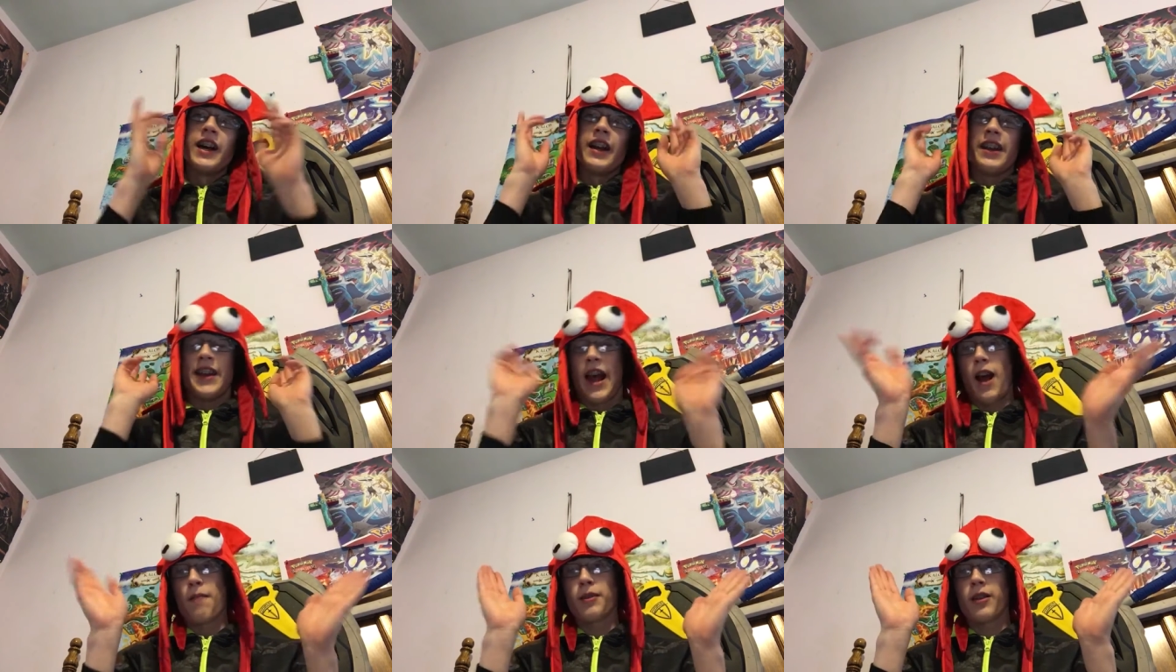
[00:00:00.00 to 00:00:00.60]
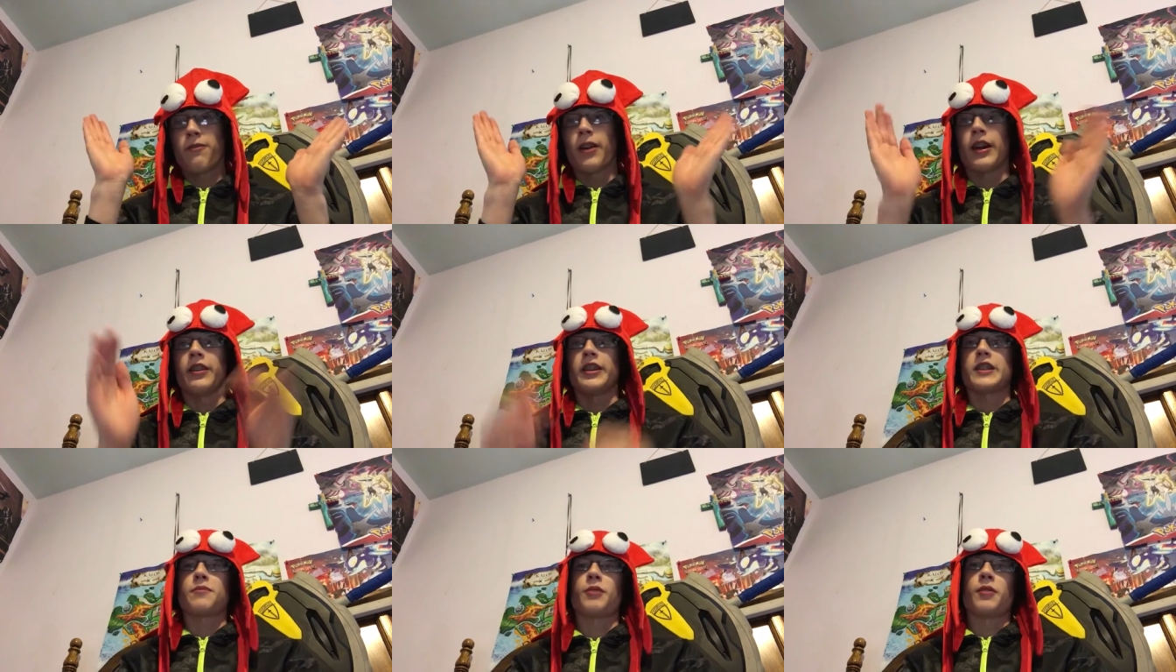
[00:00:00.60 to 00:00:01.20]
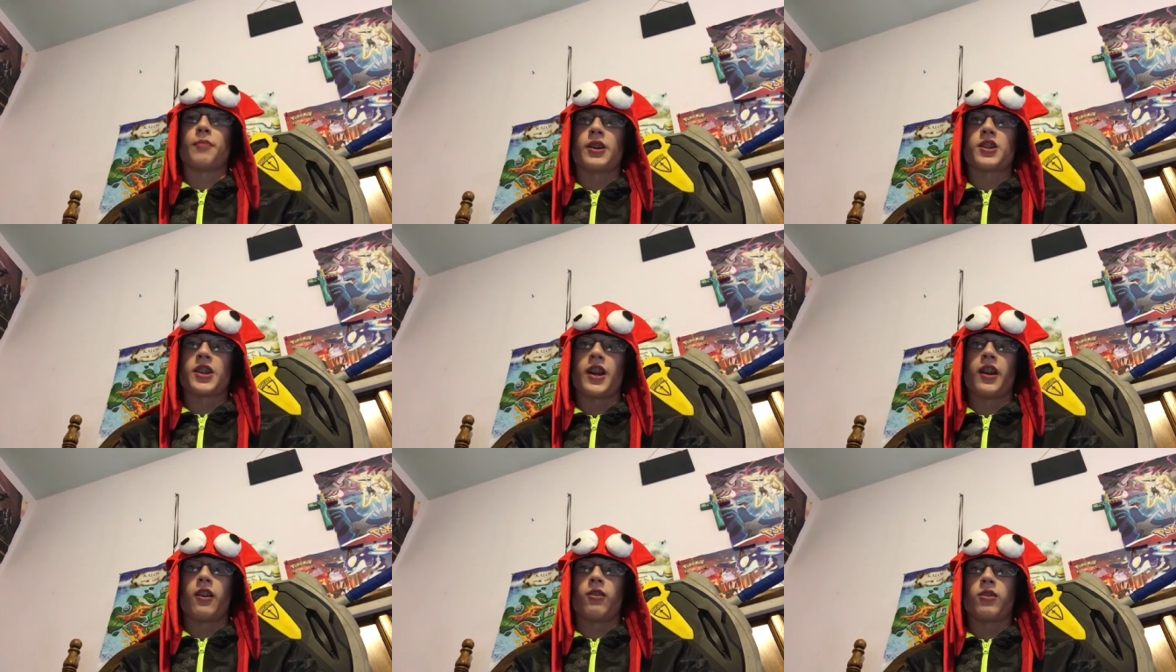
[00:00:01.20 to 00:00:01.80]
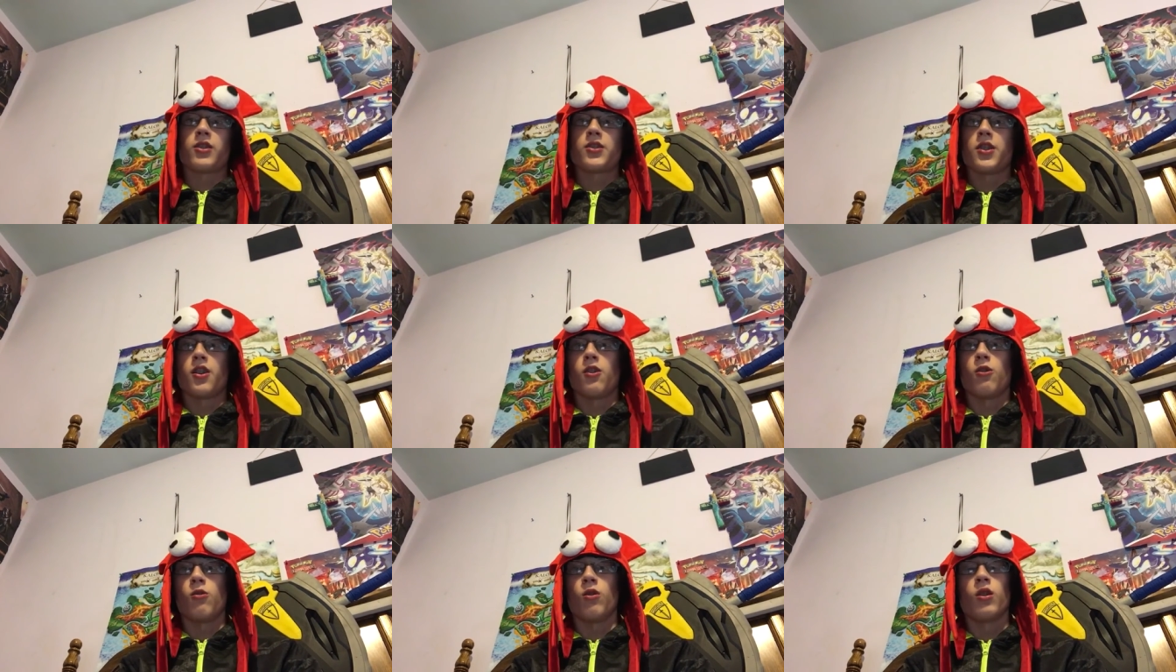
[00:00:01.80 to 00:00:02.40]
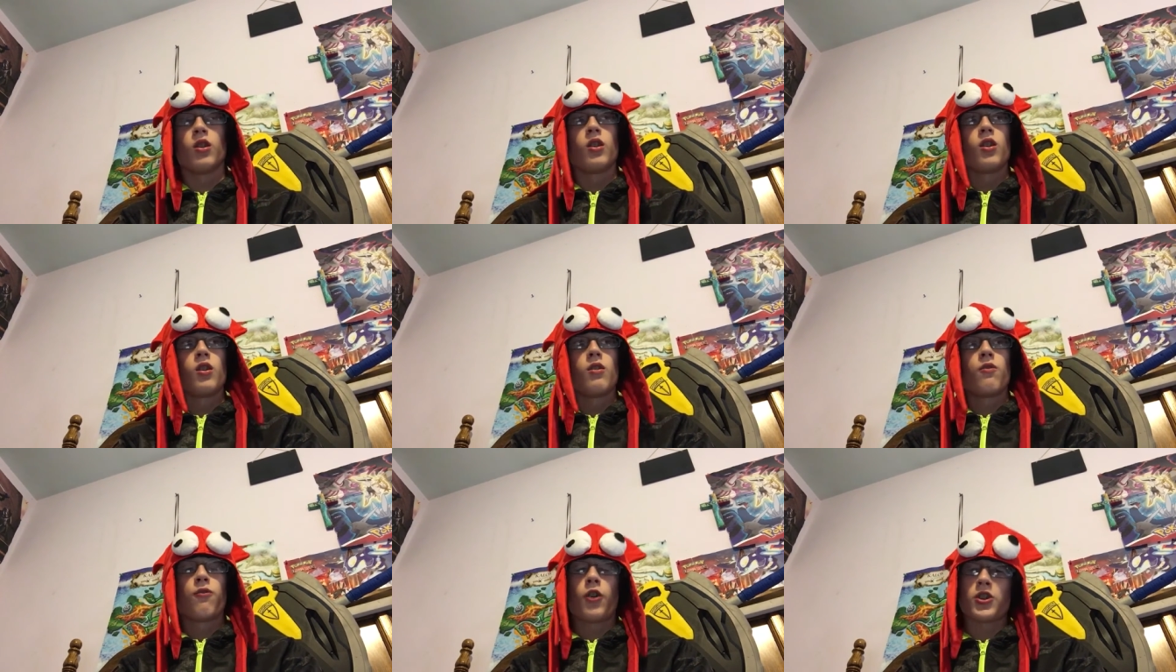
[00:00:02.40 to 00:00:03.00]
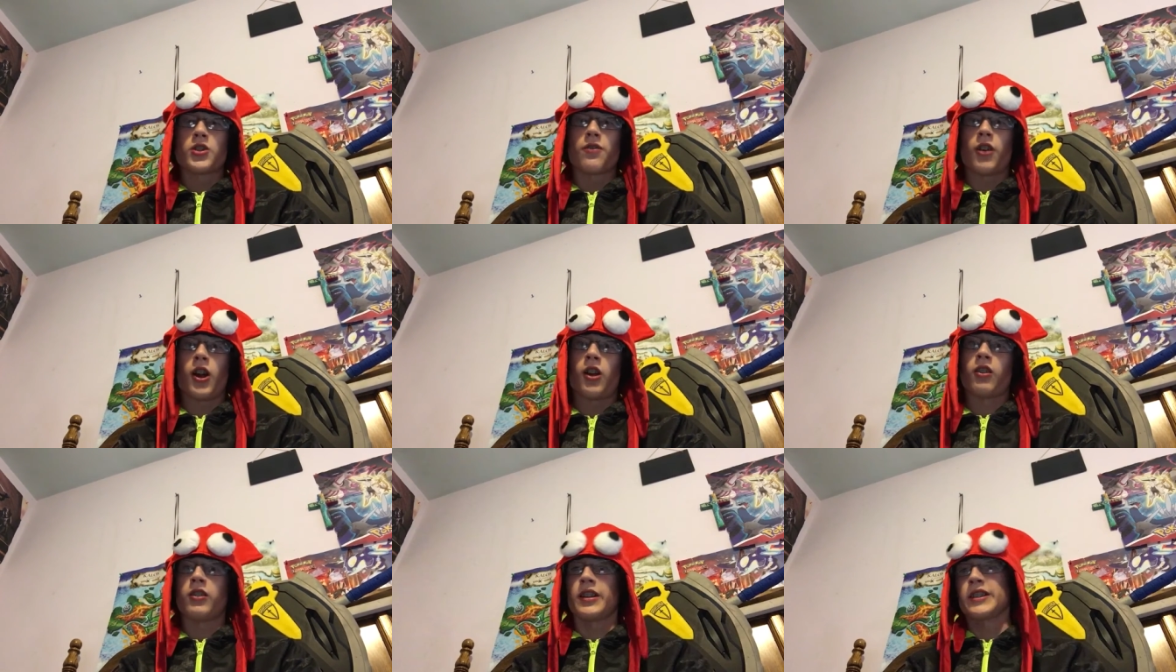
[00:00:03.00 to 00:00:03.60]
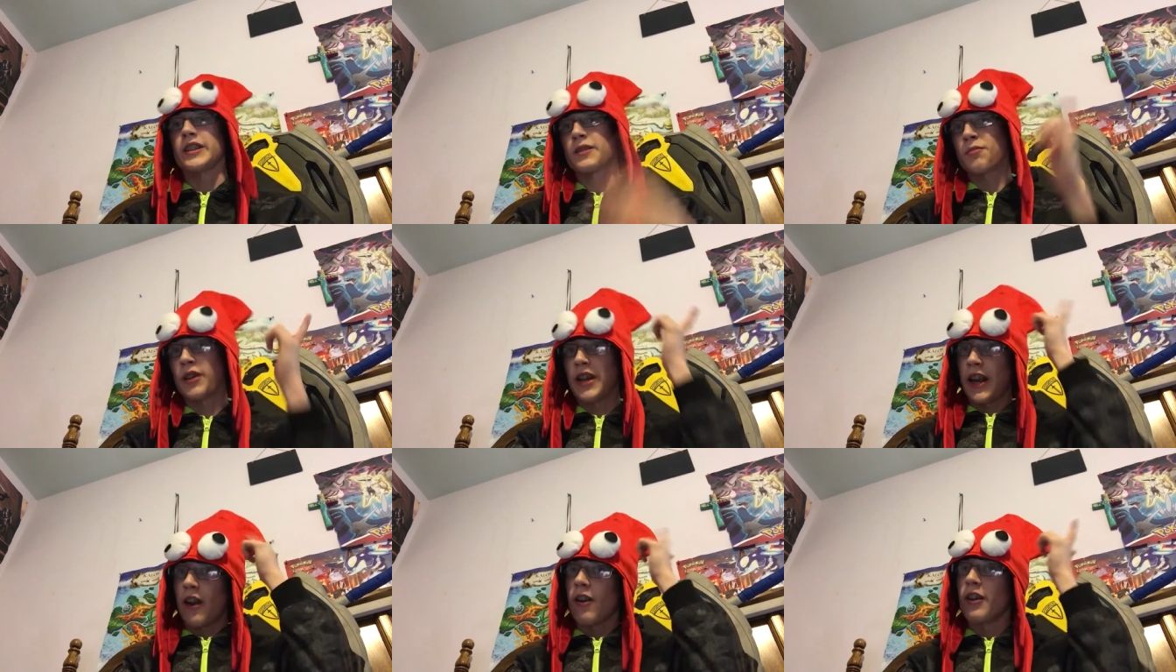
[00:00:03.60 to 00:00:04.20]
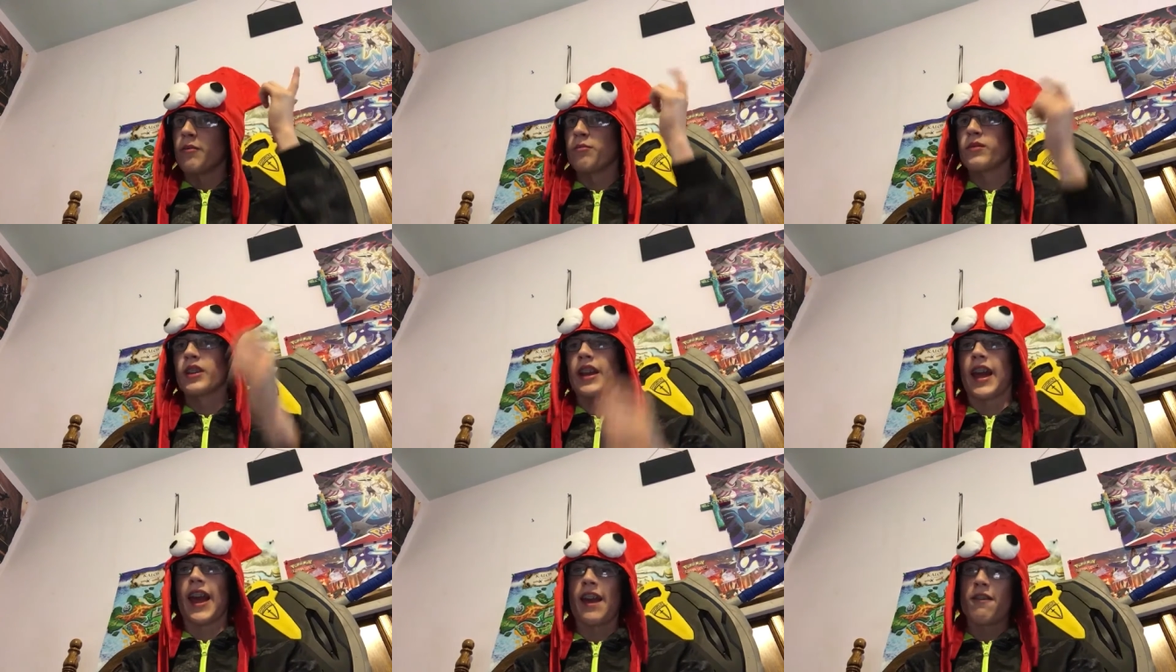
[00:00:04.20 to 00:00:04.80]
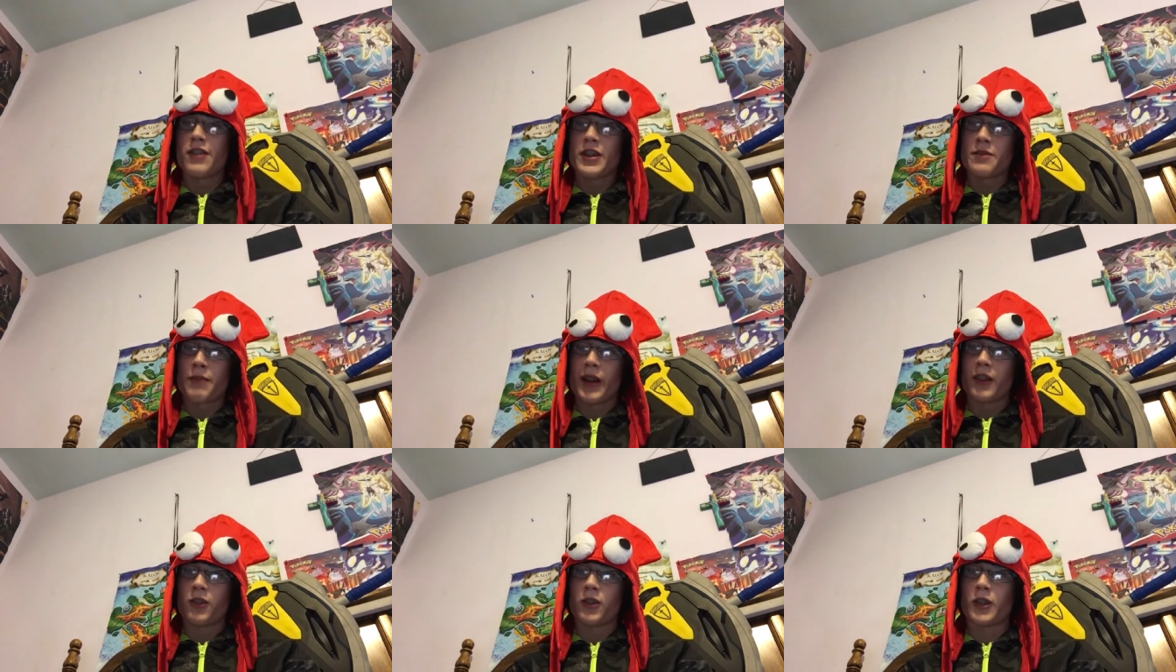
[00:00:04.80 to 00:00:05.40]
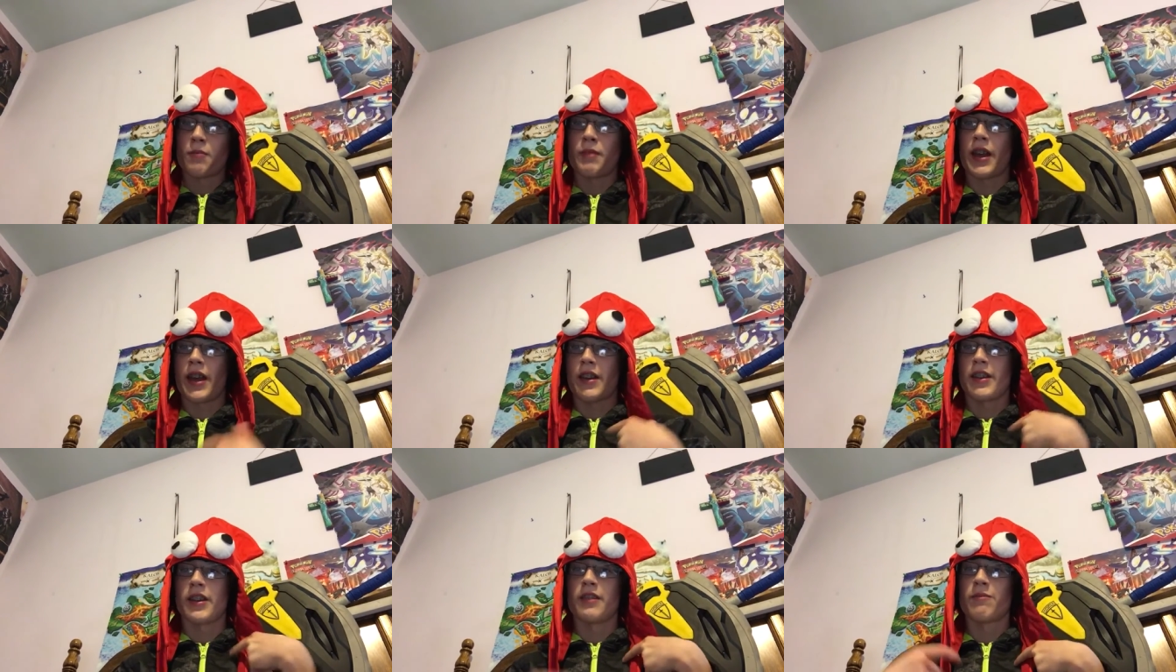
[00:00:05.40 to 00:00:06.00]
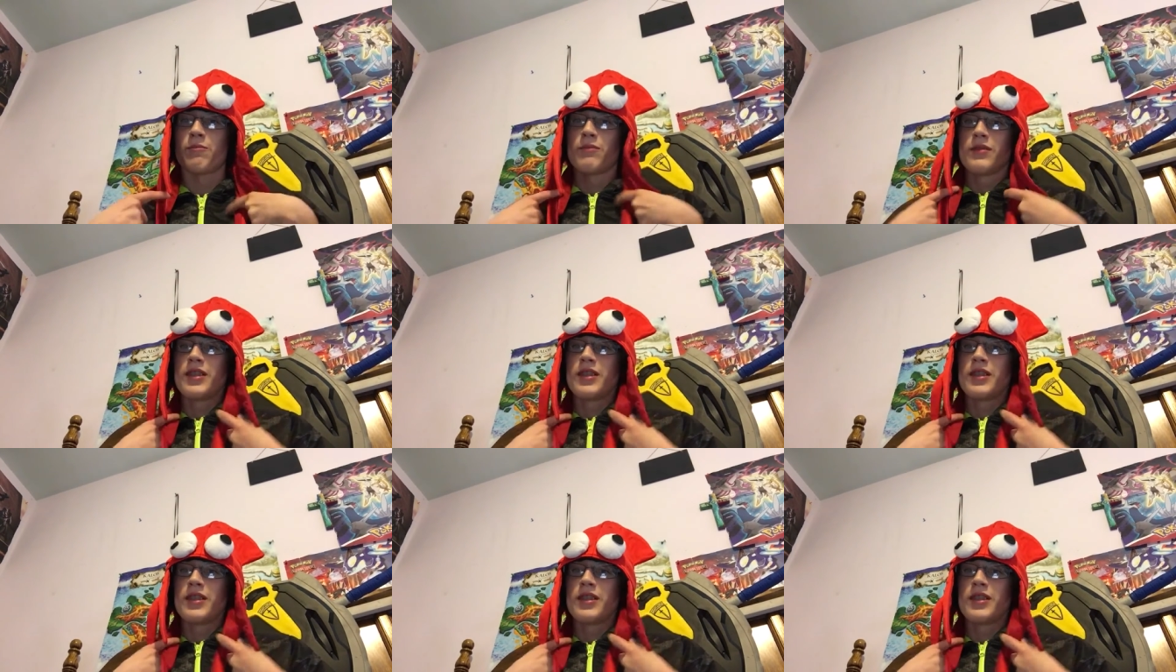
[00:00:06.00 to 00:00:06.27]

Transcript: now I'm gonna finally explain my channel. So, first of all, let's explain Aaron. Aaron is my little companion.